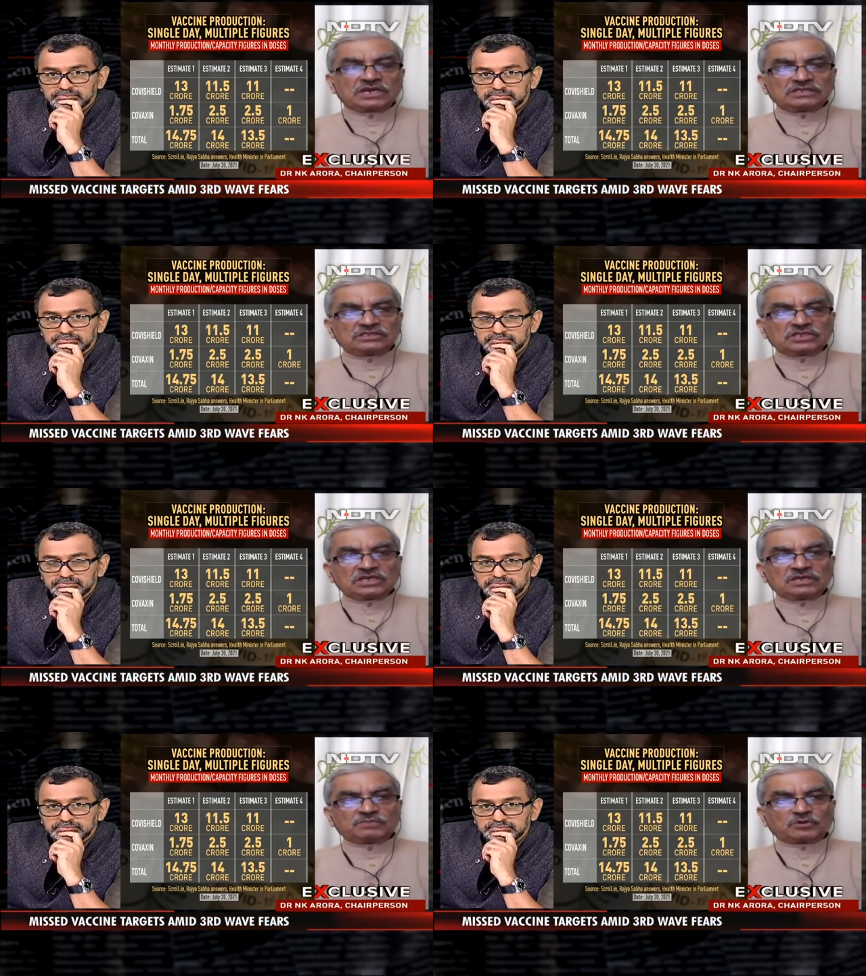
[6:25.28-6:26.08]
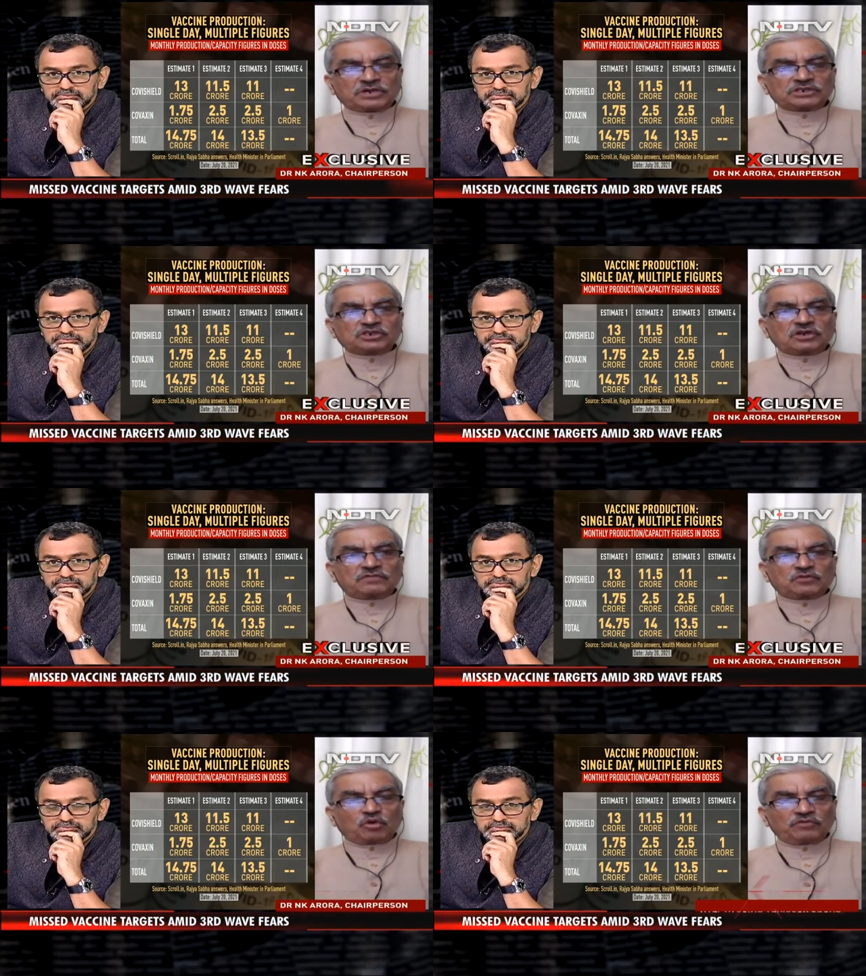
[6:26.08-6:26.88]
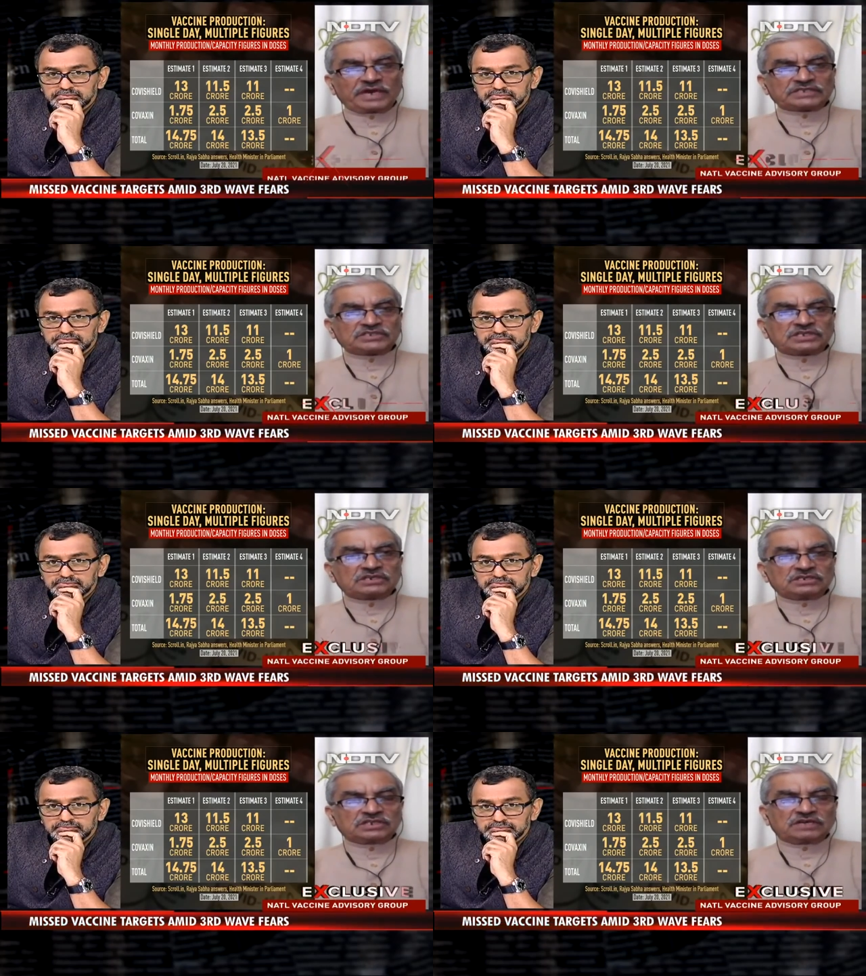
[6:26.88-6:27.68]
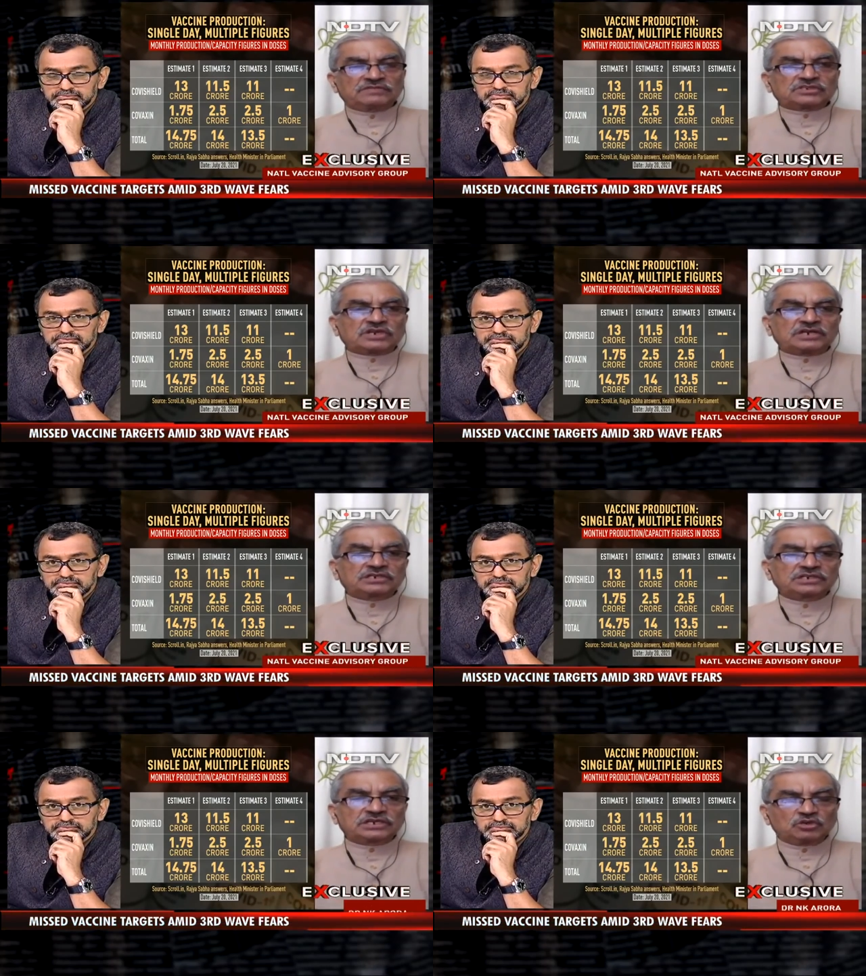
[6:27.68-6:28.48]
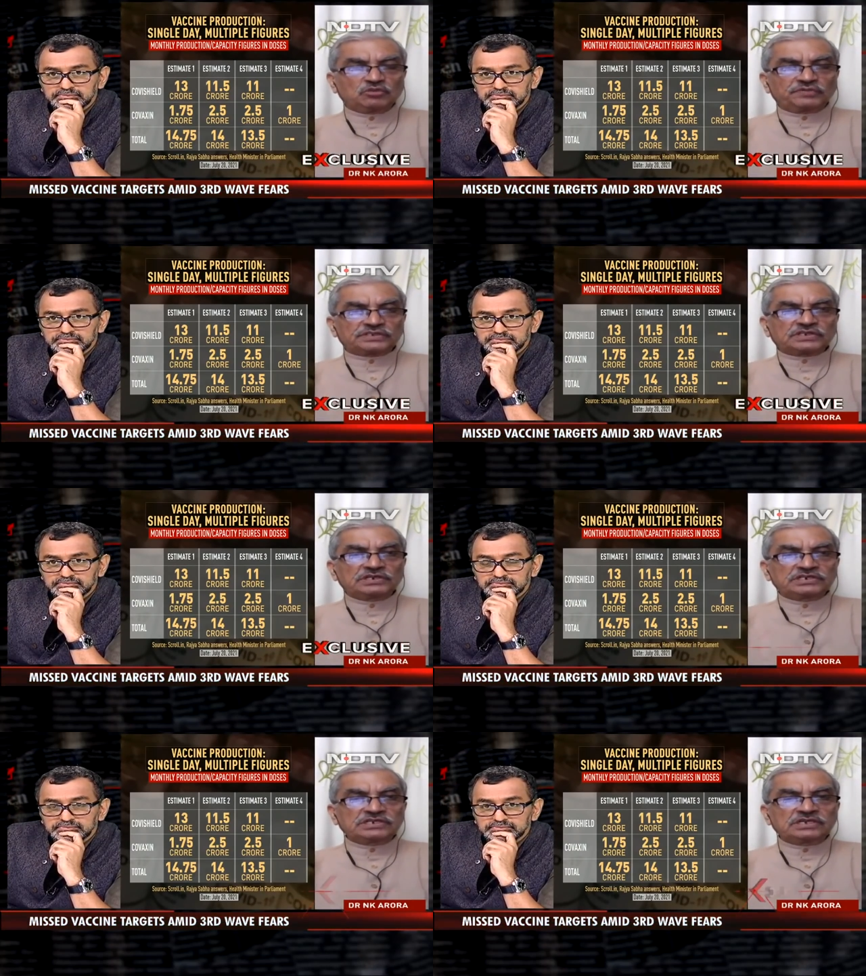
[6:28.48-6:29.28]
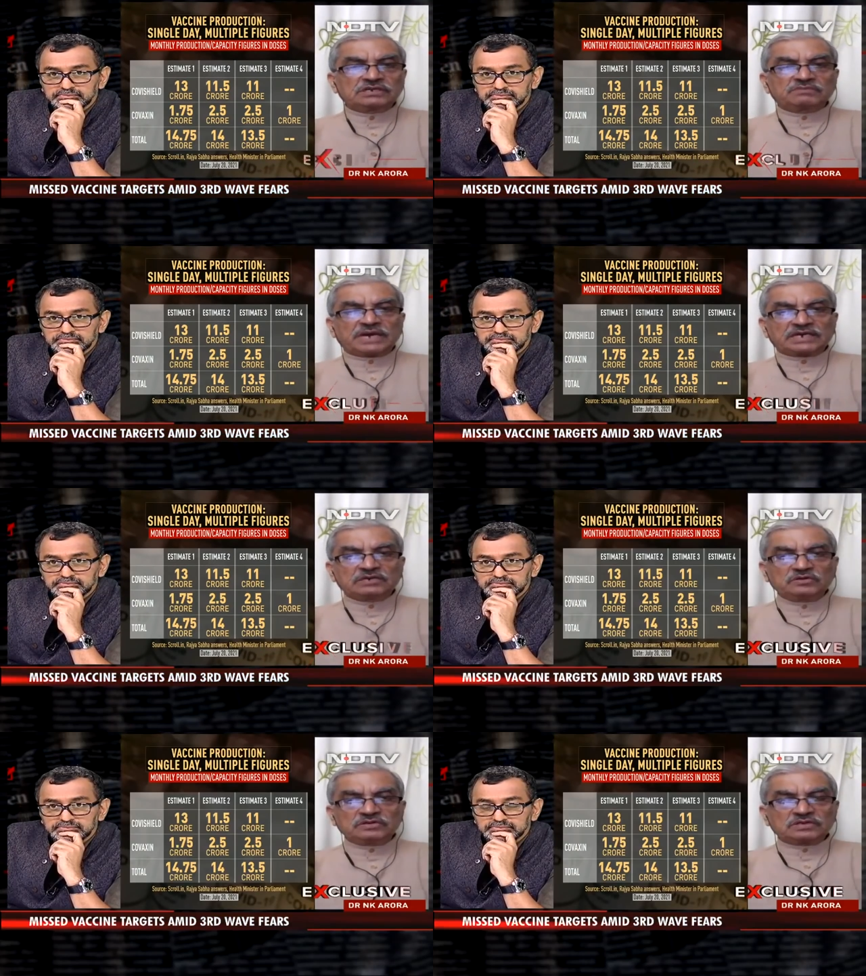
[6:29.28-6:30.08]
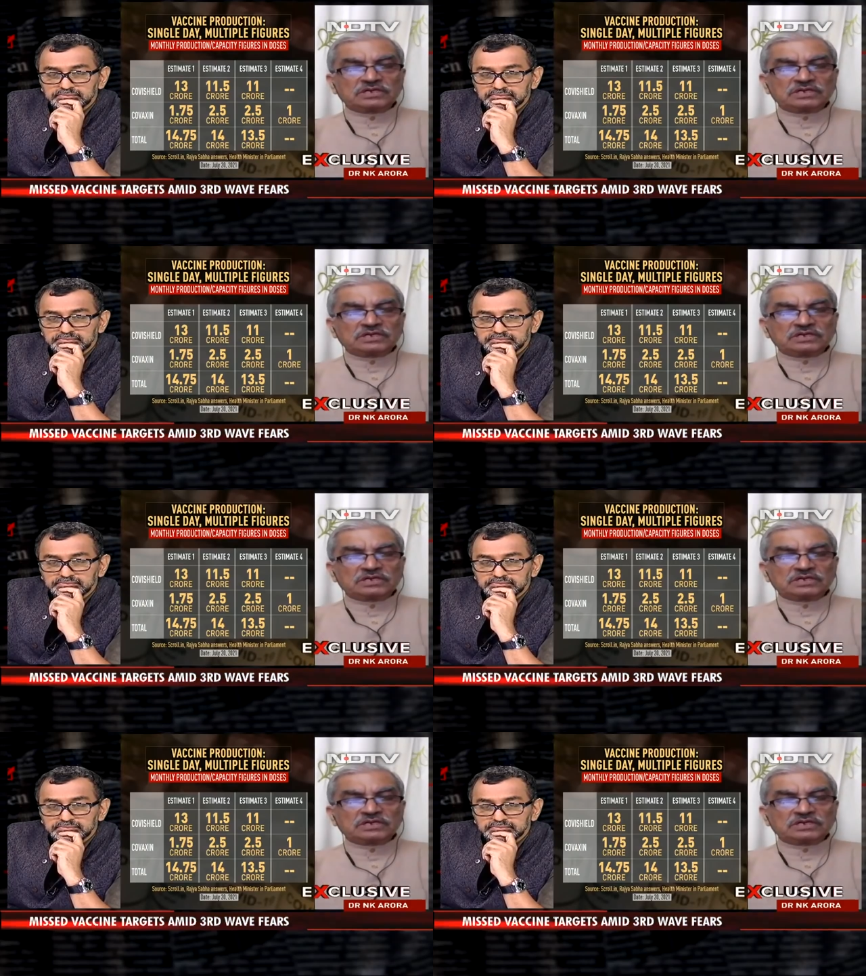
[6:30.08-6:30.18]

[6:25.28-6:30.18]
Speaker 1: in the production of Covaxin. Mm. we started a new facility in Bangalore.